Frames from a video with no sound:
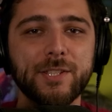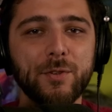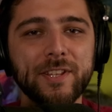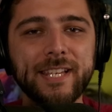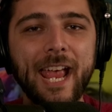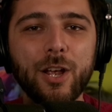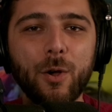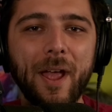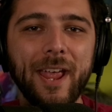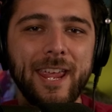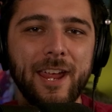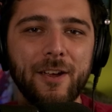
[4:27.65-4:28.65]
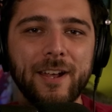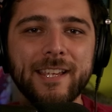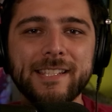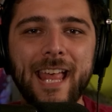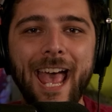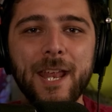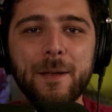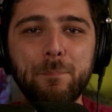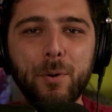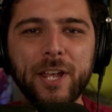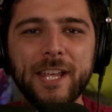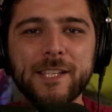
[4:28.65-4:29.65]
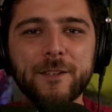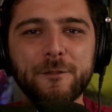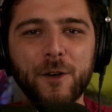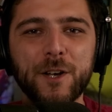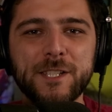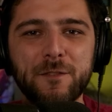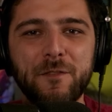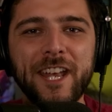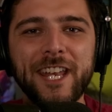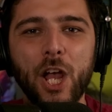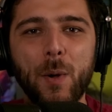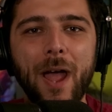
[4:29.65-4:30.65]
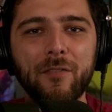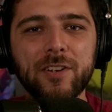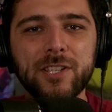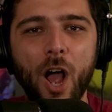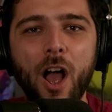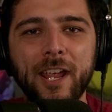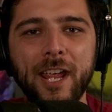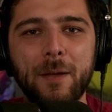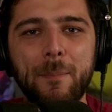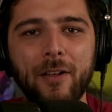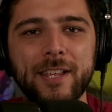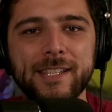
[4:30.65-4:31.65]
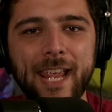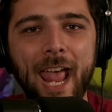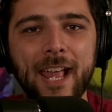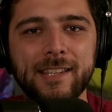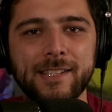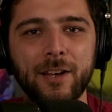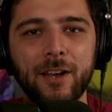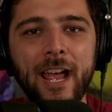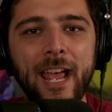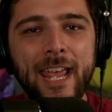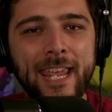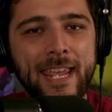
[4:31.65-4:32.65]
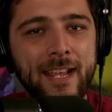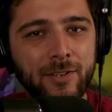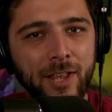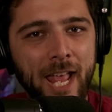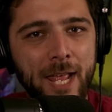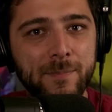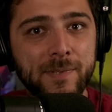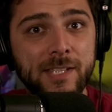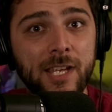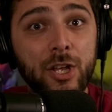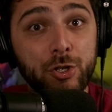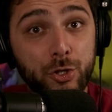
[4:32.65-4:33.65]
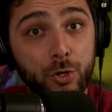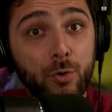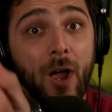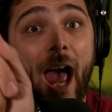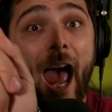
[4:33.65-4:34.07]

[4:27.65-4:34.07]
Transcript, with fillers: So the takeaway here is that in Boogie's first video ever talking about his cancer, he claims to